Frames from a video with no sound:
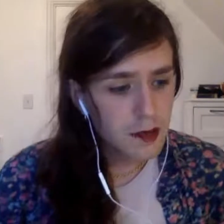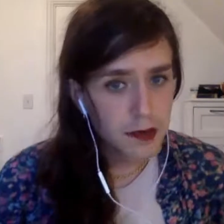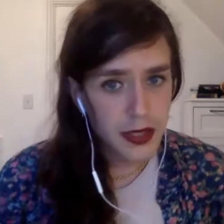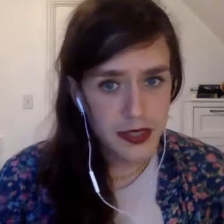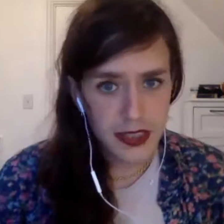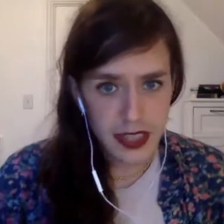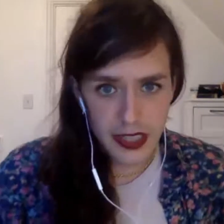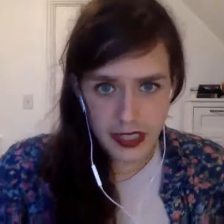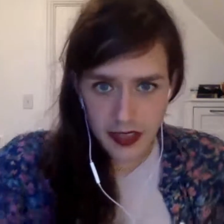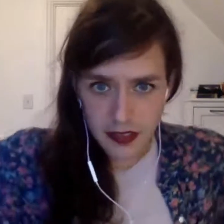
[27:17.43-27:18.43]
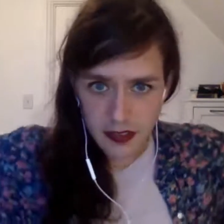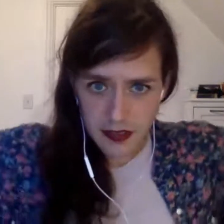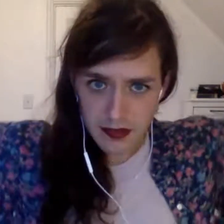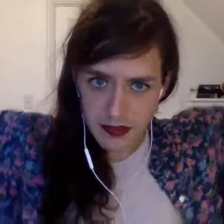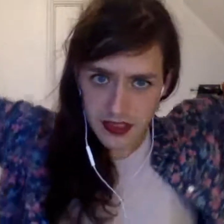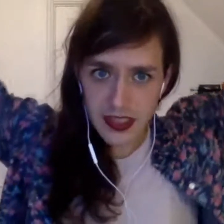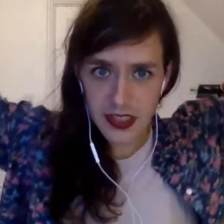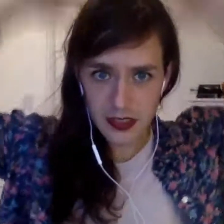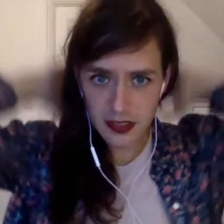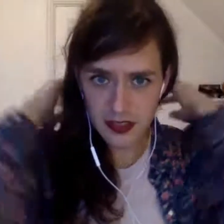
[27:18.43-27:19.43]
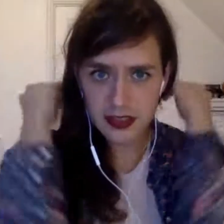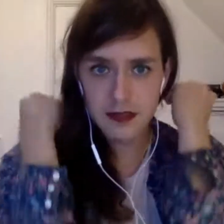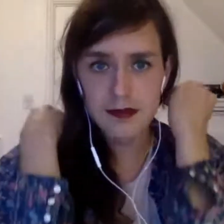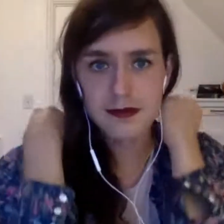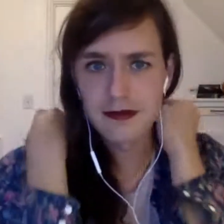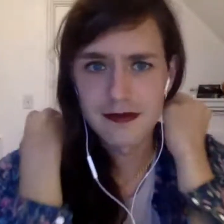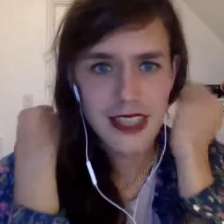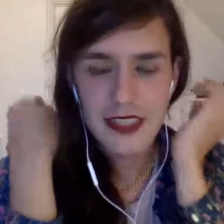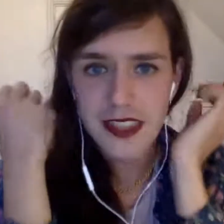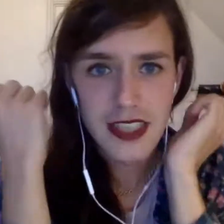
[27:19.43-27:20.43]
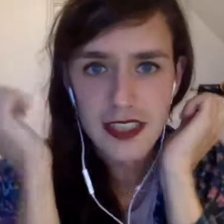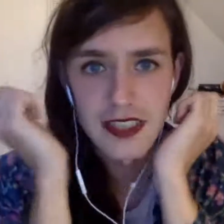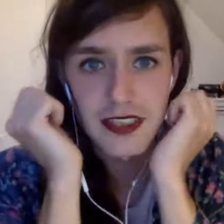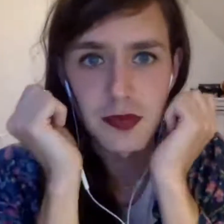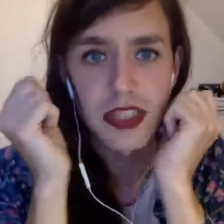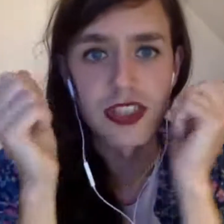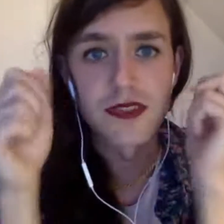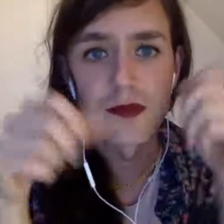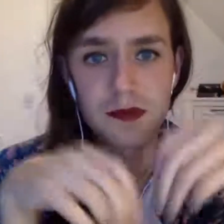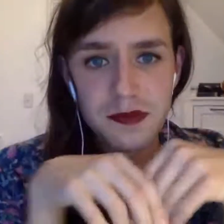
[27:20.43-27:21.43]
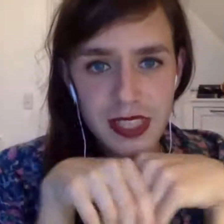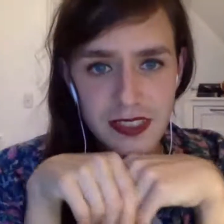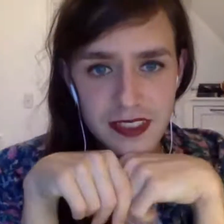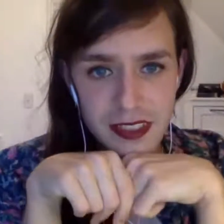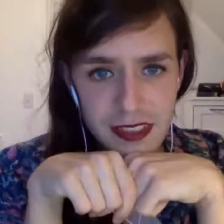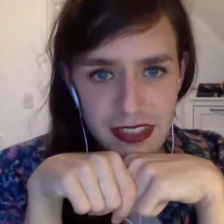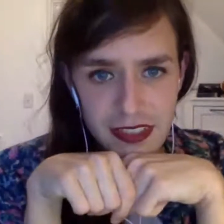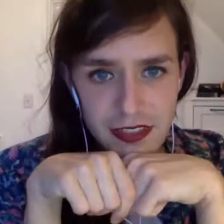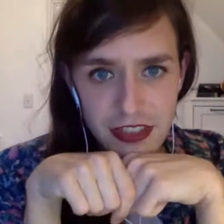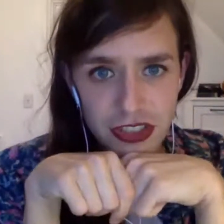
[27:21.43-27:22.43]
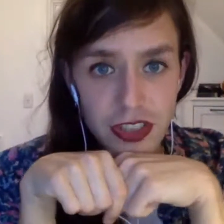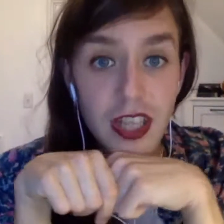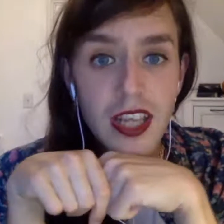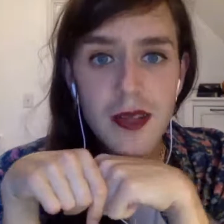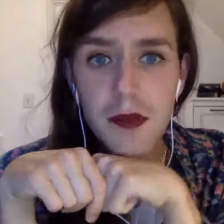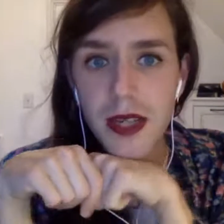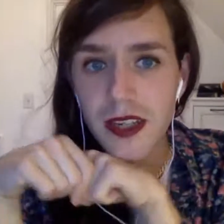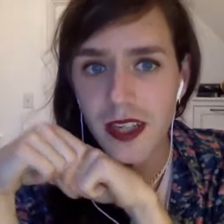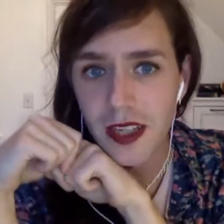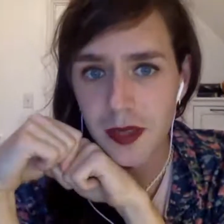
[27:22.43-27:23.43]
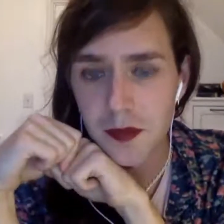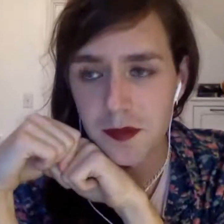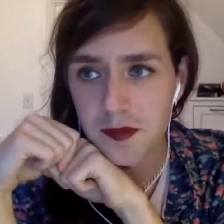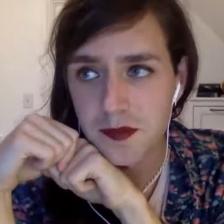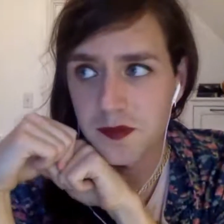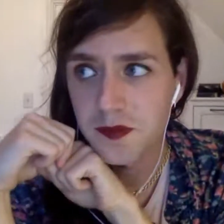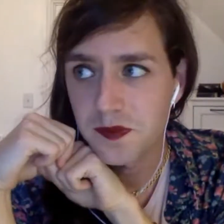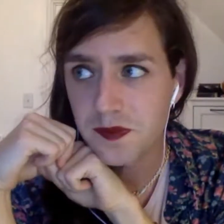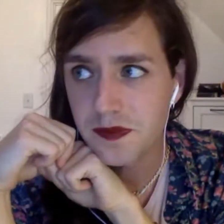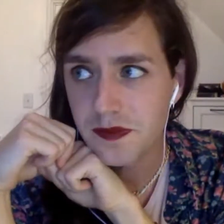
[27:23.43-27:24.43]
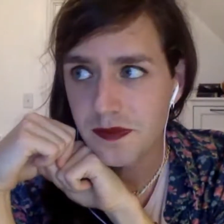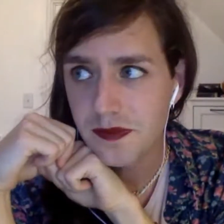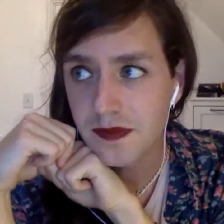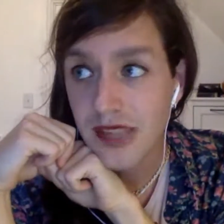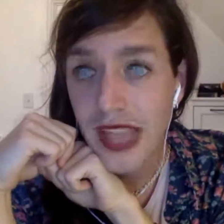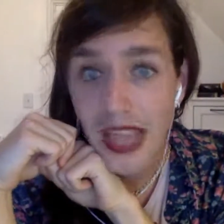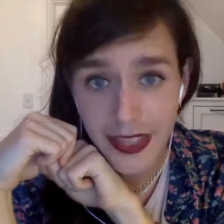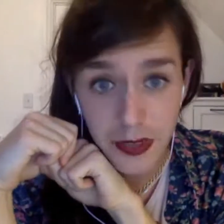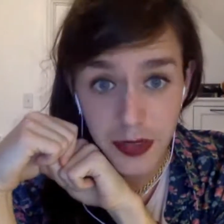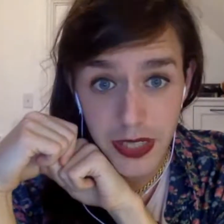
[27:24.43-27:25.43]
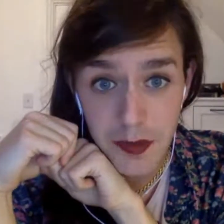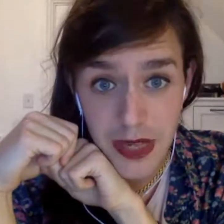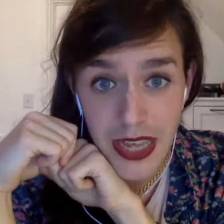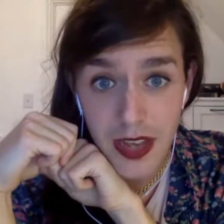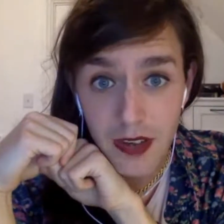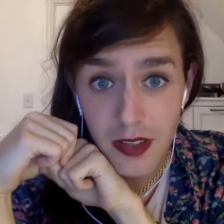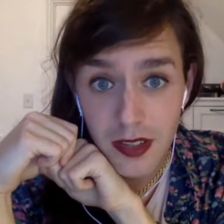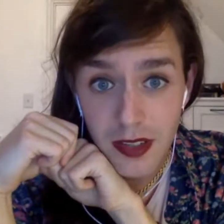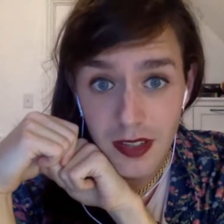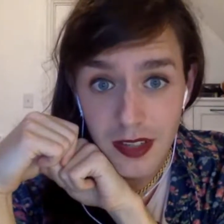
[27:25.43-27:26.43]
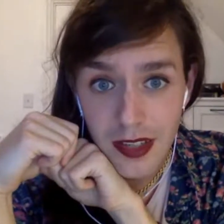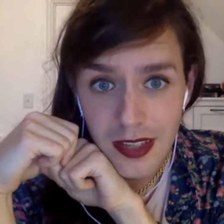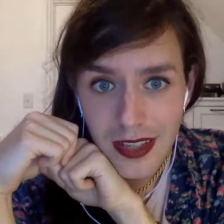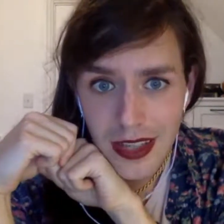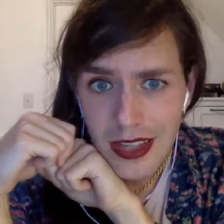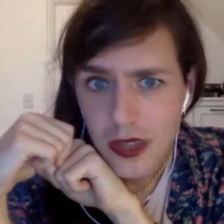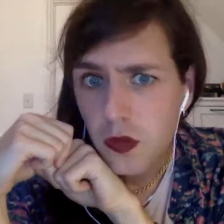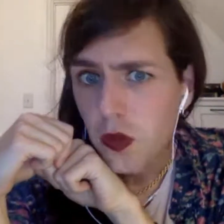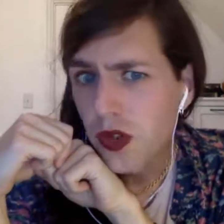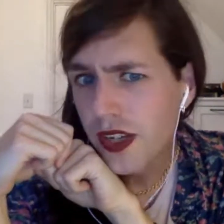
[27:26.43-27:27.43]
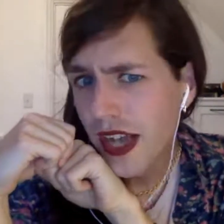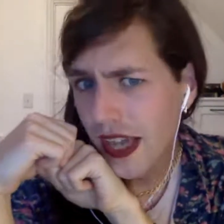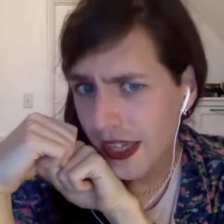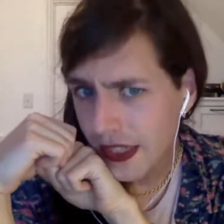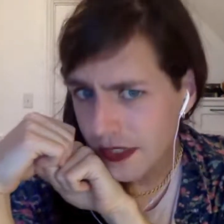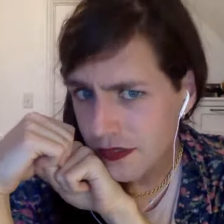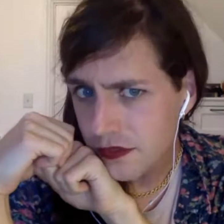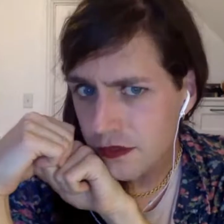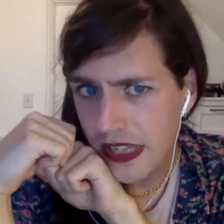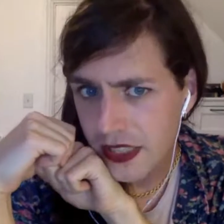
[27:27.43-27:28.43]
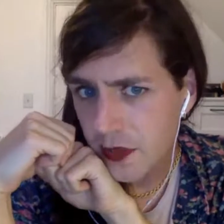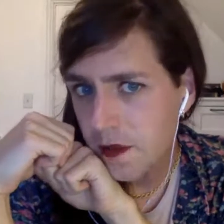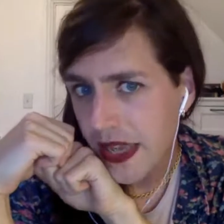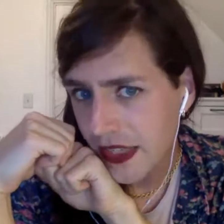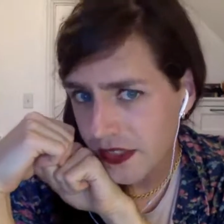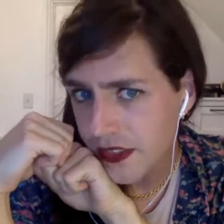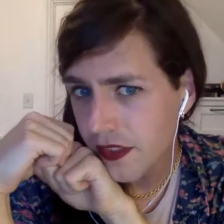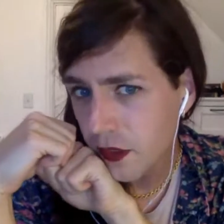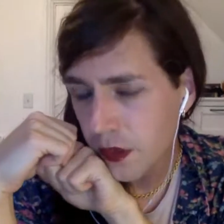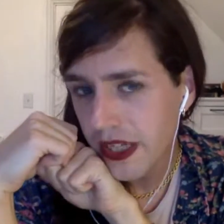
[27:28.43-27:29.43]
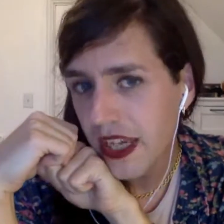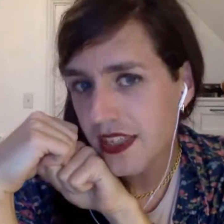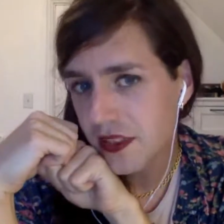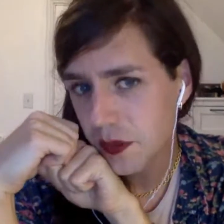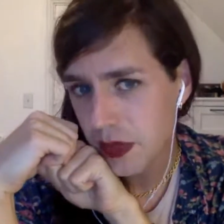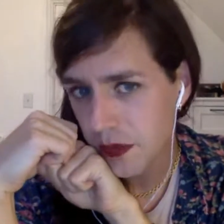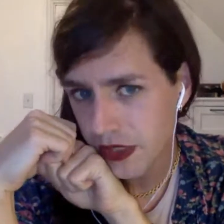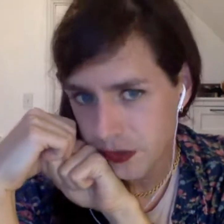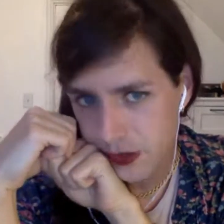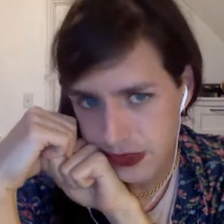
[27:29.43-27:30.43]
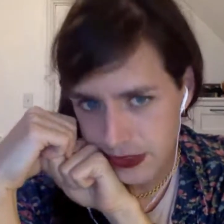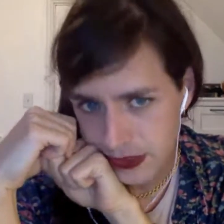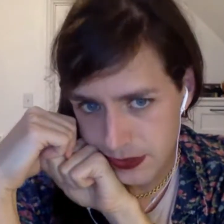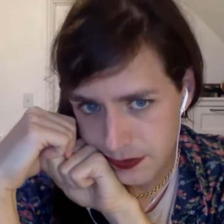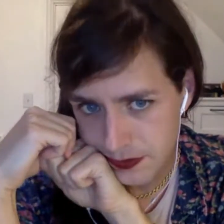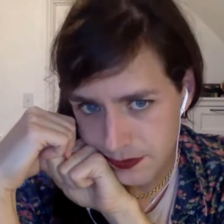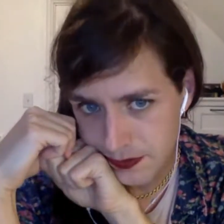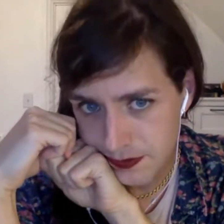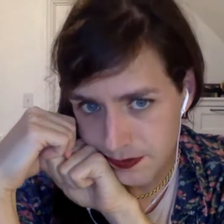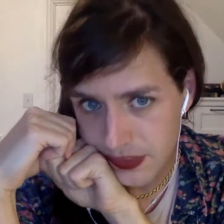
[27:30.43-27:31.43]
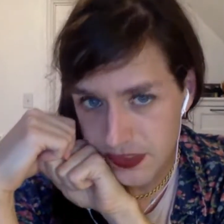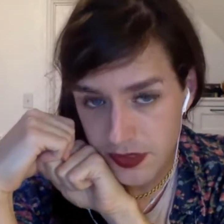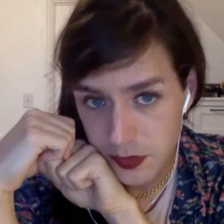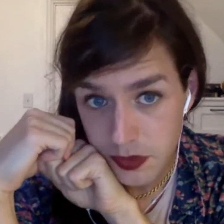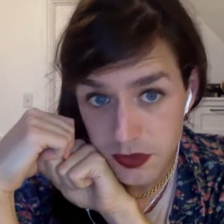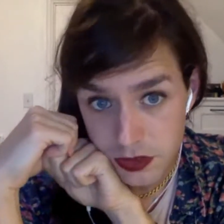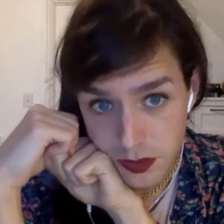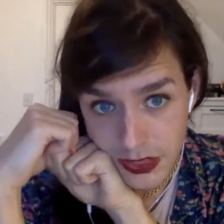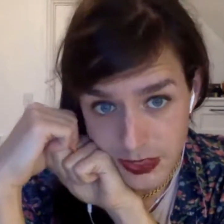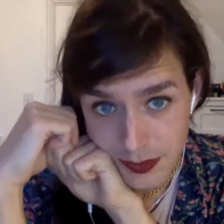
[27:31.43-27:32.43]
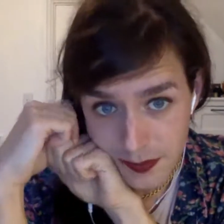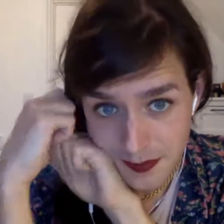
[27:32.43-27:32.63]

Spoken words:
bunt cake and Skittles. That's not an expression. That's an original. But I like where I am now. Would I recommend the way I spent my 20s to someone who's 20?